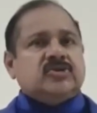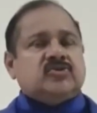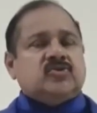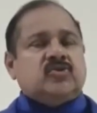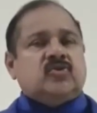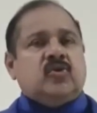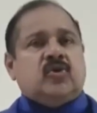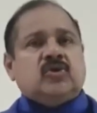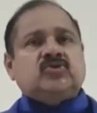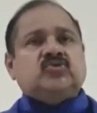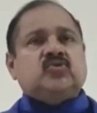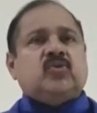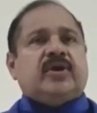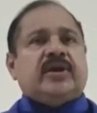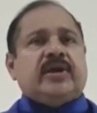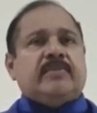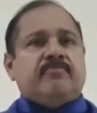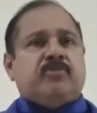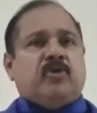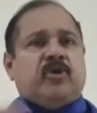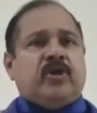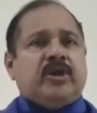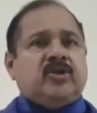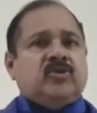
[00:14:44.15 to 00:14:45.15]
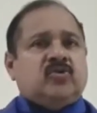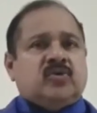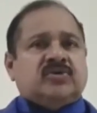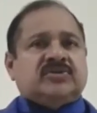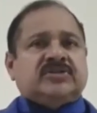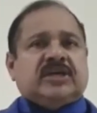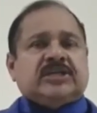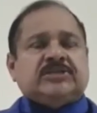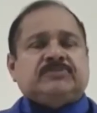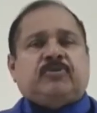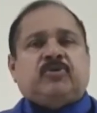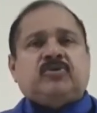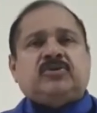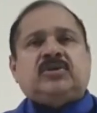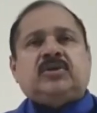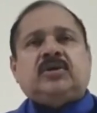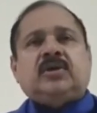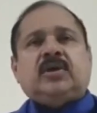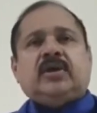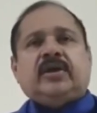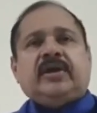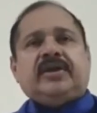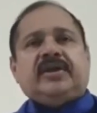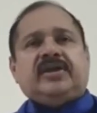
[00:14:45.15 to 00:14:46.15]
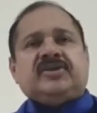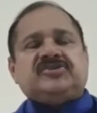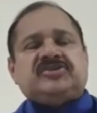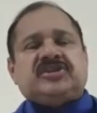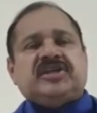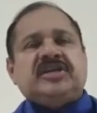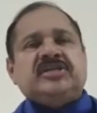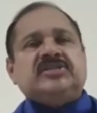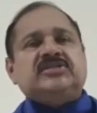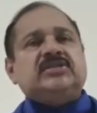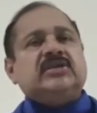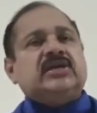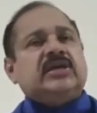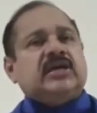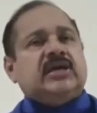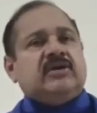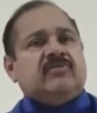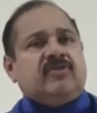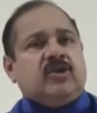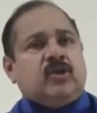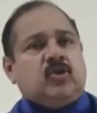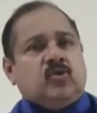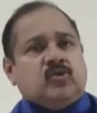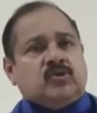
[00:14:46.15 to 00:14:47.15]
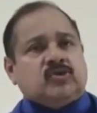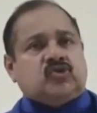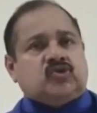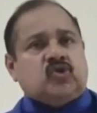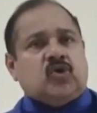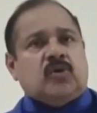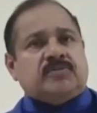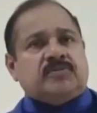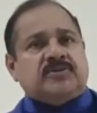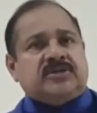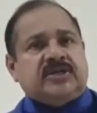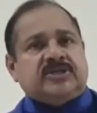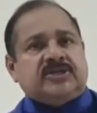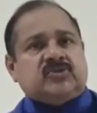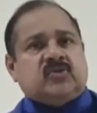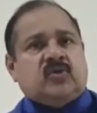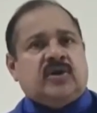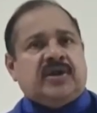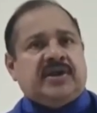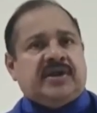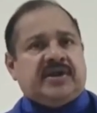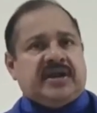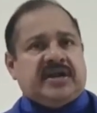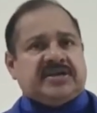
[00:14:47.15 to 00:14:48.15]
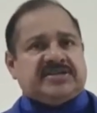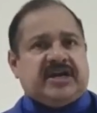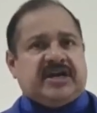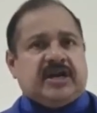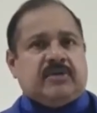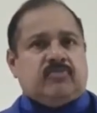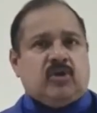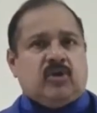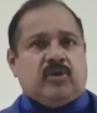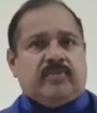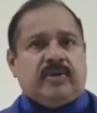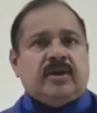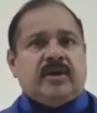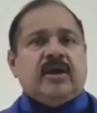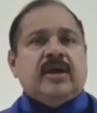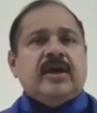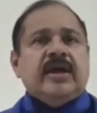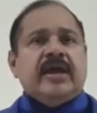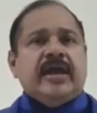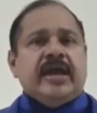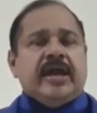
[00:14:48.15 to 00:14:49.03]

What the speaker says: So those who are employed in those export industries will lose jobs. That's called international unemployment.